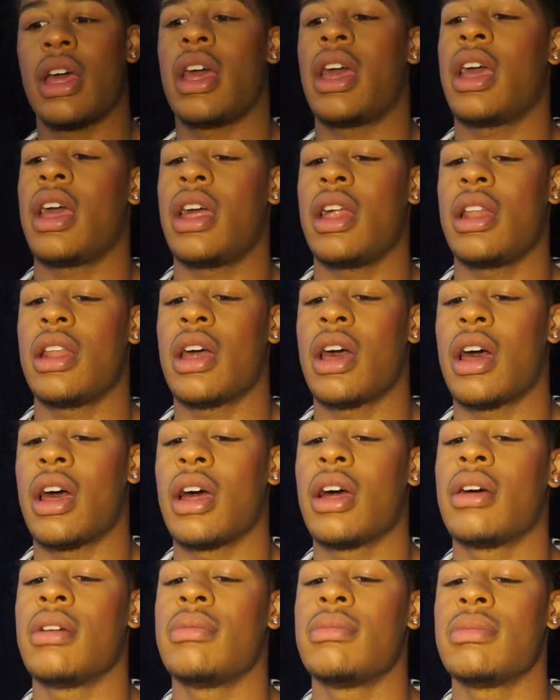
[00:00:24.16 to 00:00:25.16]
and
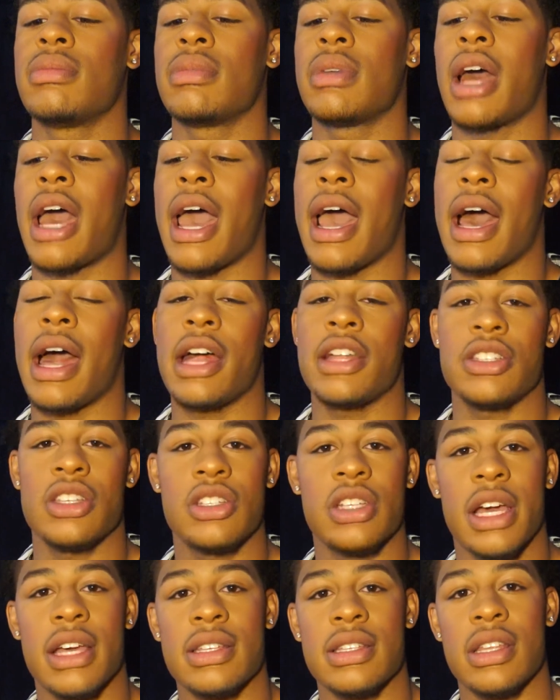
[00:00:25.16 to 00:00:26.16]
I
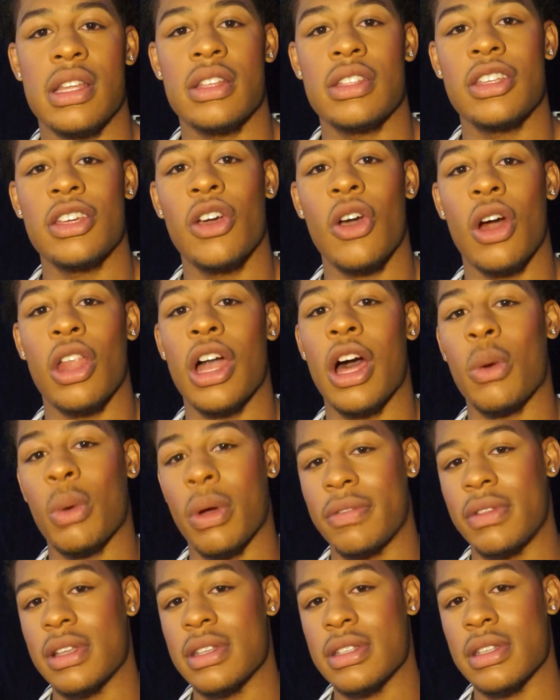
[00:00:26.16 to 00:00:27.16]
suggested to go along
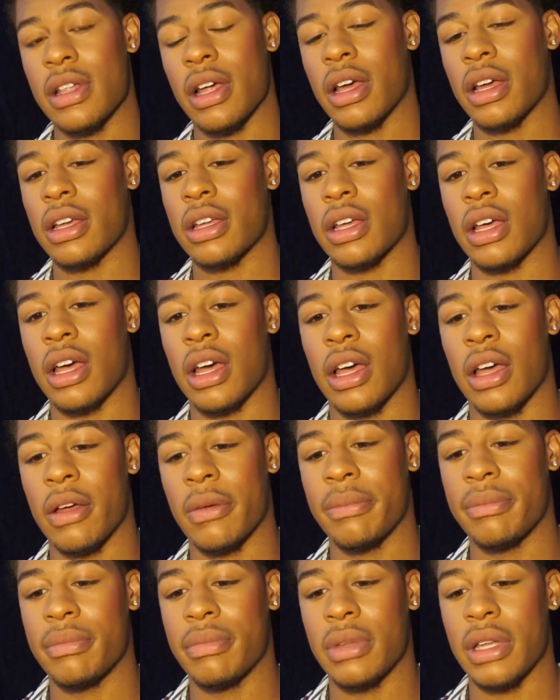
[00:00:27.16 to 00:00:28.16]
with this look.
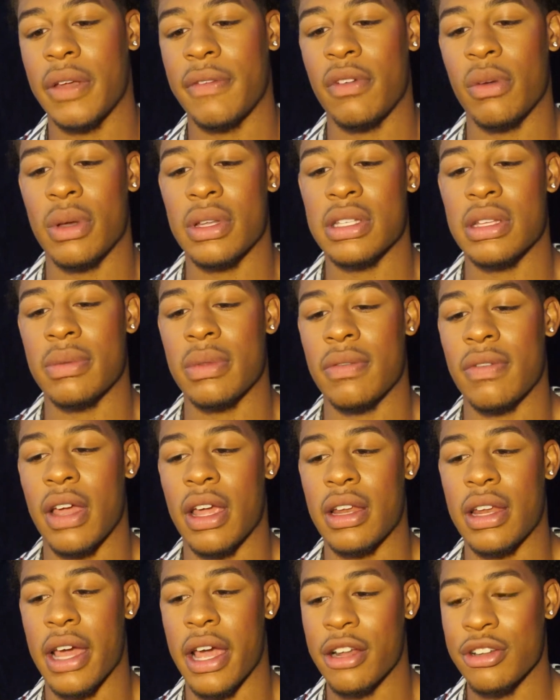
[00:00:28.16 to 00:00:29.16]
If you want something
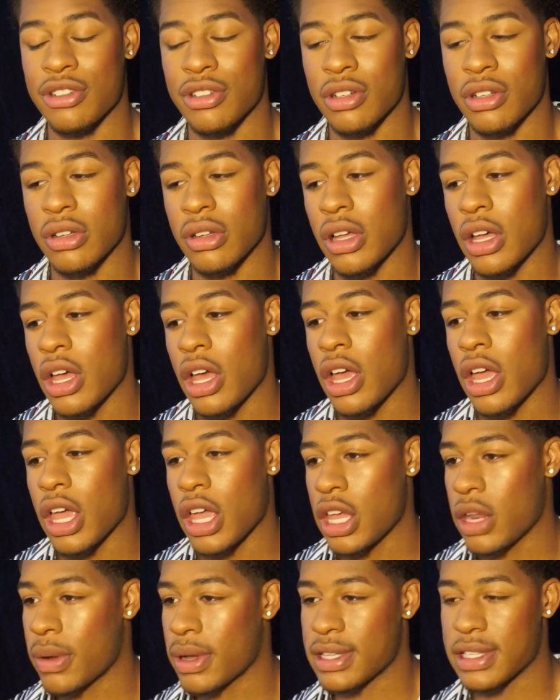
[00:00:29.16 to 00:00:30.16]
very natural,
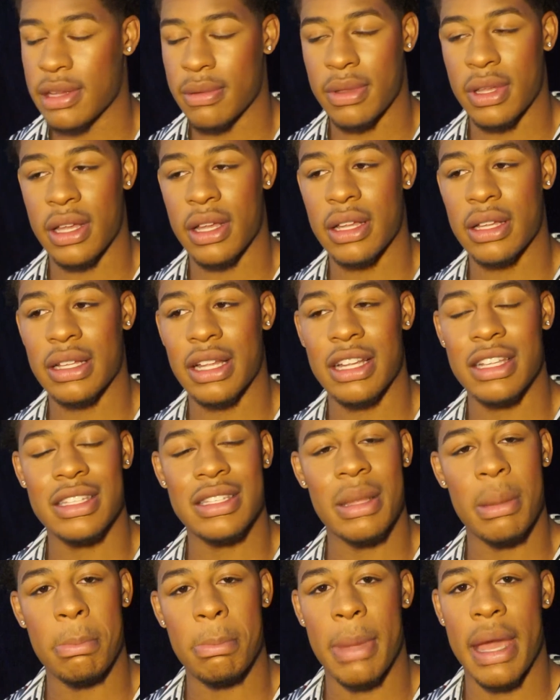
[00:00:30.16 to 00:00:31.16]
you don't want something
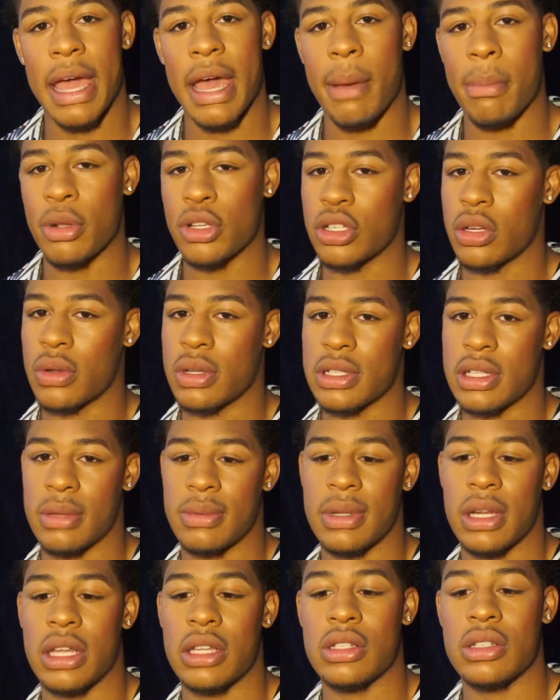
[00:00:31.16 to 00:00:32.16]
that's matte, but you don't want
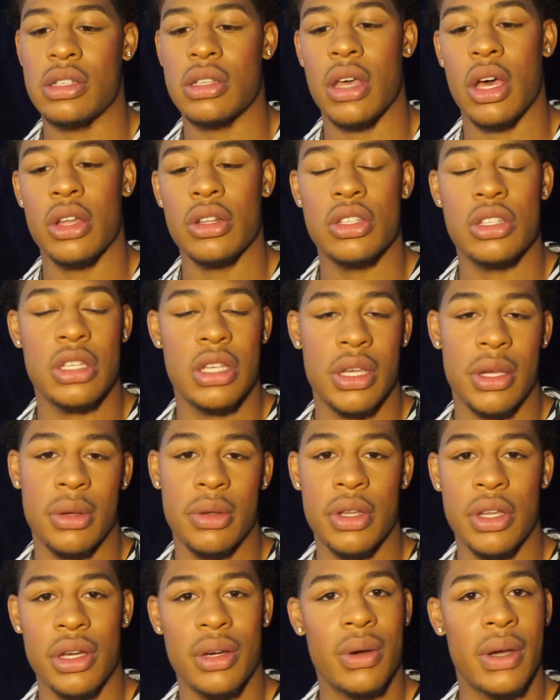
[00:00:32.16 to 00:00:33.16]
something that's too
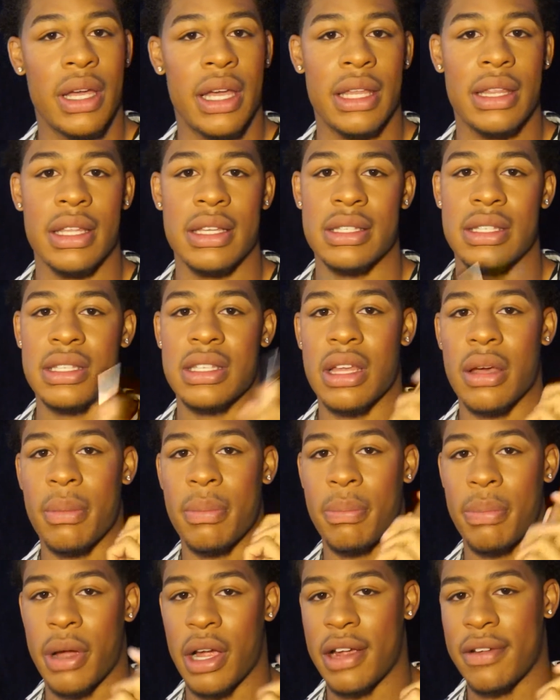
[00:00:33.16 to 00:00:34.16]
dewy, and this is the
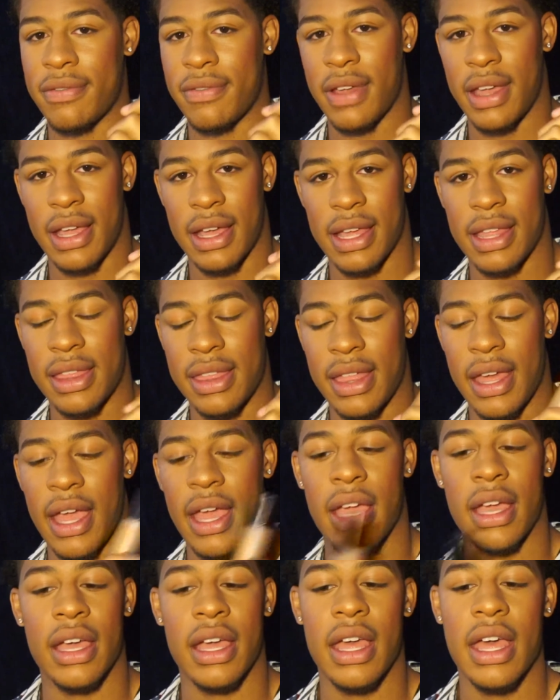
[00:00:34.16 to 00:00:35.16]
perfect thing,